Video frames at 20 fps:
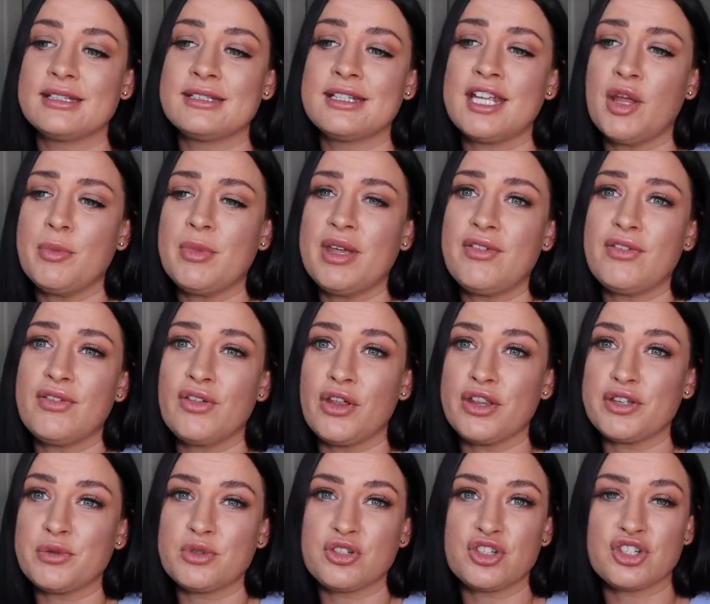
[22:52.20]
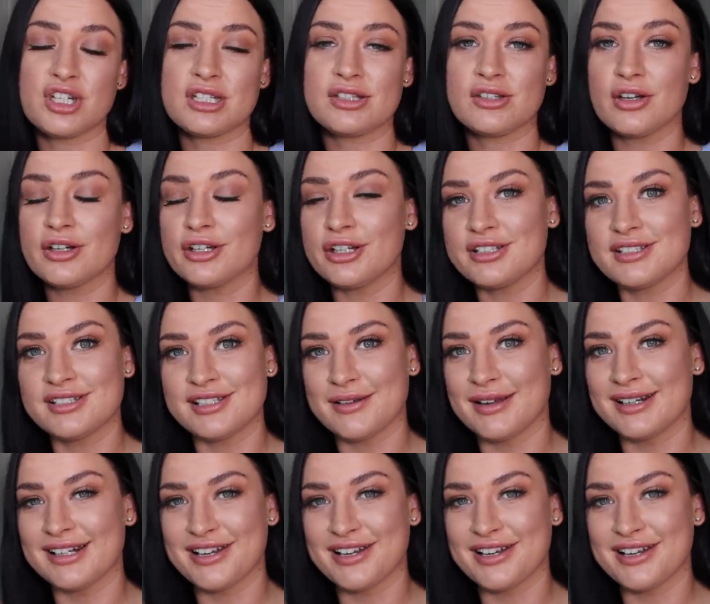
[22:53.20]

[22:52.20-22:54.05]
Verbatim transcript: tell me if you thought this was shit or good so I